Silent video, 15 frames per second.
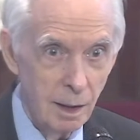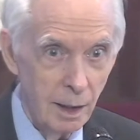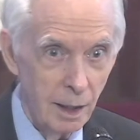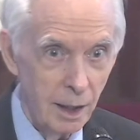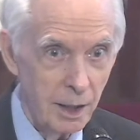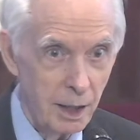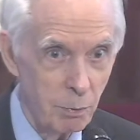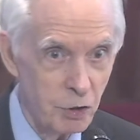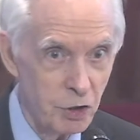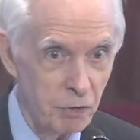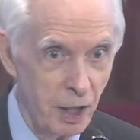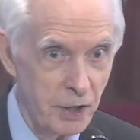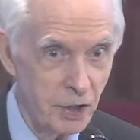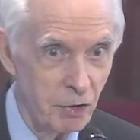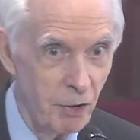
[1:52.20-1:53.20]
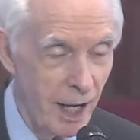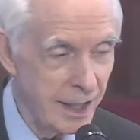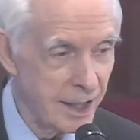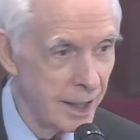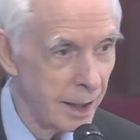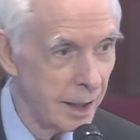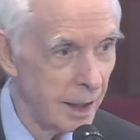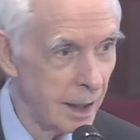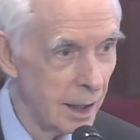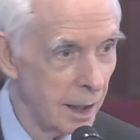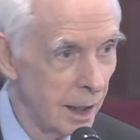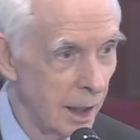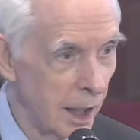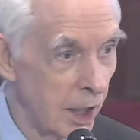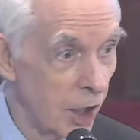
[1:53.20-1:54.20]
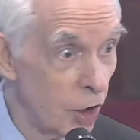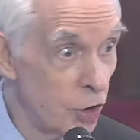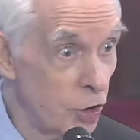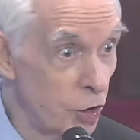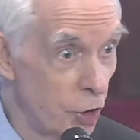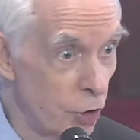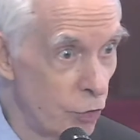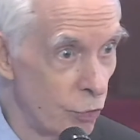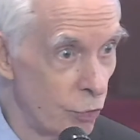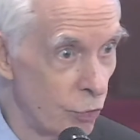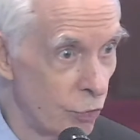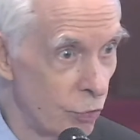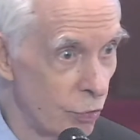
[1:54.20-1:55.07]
and he was resurrected in a new